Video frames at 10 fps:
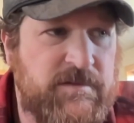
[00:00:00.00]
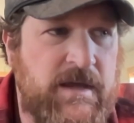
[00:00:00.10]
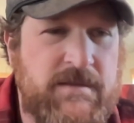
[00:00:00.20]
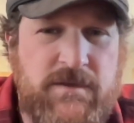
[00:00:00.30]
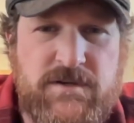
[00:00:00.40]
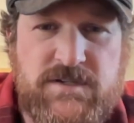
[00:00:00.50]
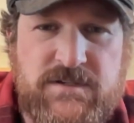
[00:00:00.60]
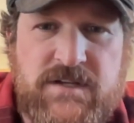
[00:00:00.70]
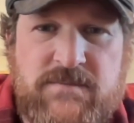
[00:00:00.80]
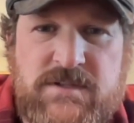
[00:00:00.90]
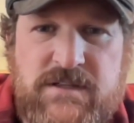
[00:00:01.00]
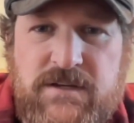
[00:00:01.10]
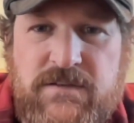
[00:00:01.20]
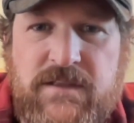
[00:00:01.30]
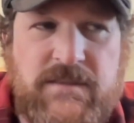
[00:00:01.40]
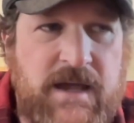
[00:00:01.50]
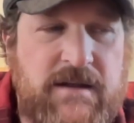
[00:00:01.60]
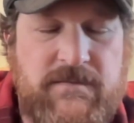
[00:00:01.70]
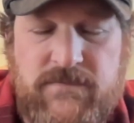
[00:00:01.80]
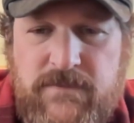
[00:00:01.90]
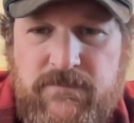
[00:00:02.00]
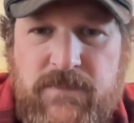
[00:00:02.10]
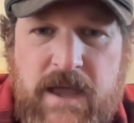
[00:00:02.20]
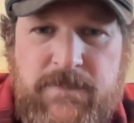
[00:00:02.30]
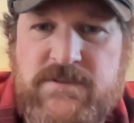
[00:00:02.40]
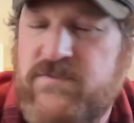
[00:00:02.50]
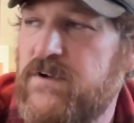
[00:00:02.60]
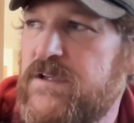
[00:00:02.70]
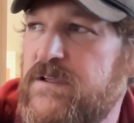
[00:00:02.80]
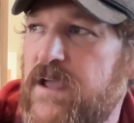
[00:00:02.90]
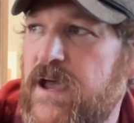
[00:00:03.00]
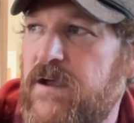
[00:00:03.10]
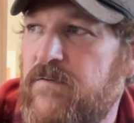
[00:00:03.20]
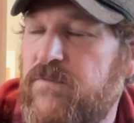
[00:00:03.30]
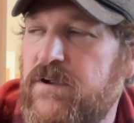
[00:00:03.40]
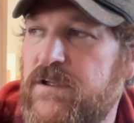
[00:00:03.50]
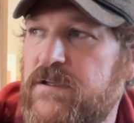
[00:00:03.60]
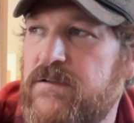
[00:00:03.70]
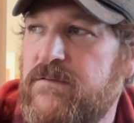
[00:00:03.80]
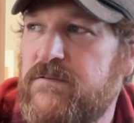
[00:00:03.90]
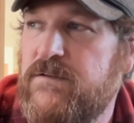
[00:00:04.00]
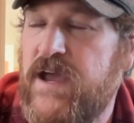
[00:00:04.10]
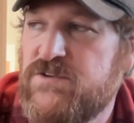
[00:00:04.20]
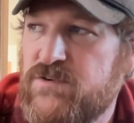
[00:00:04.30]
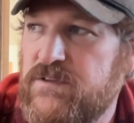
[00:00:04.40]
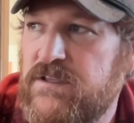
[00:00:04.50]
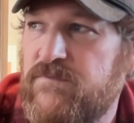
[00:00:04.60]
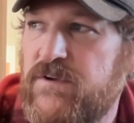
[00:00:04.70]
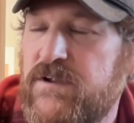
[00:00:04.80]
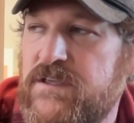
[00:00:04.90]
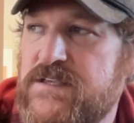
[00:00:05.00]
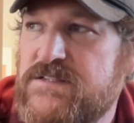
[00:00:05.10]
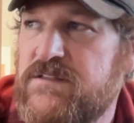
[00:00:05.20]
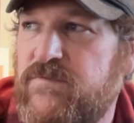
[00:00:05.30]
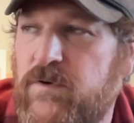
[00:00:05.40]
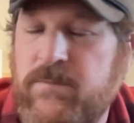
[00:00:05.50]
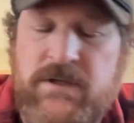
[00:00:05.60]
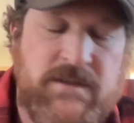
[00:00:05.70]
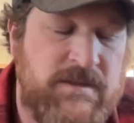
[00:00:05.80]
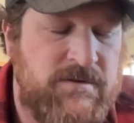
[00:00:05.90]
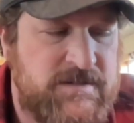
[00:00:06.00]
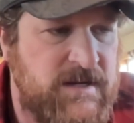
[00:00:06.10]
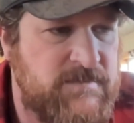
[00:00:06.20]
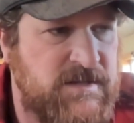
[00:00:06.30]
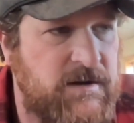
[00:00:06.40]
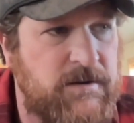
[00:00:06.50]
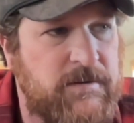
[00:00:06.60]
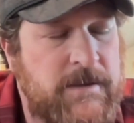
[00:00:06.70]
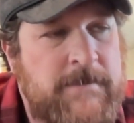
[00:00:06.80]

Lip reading: And there are certain times of the year that happens very, very naturally and very easily for me. And then there are times that aren't.